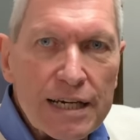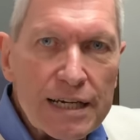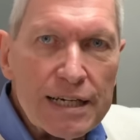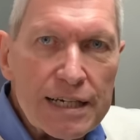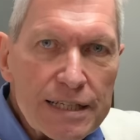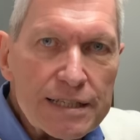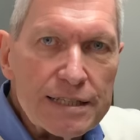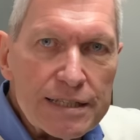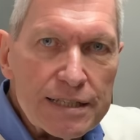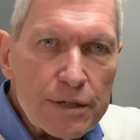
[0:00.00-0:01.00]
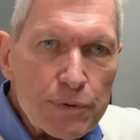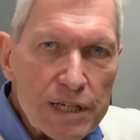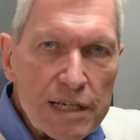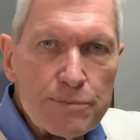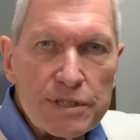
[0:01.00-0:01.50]
and then when
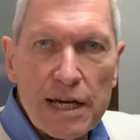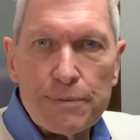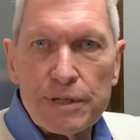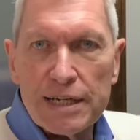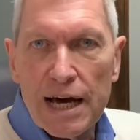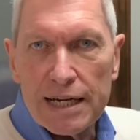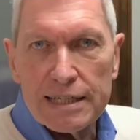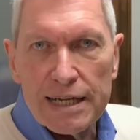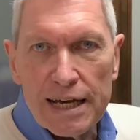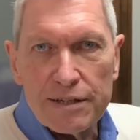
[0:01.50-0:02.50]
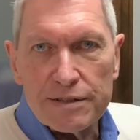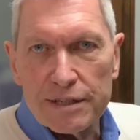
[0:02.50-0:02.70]
it comes time to knock it down,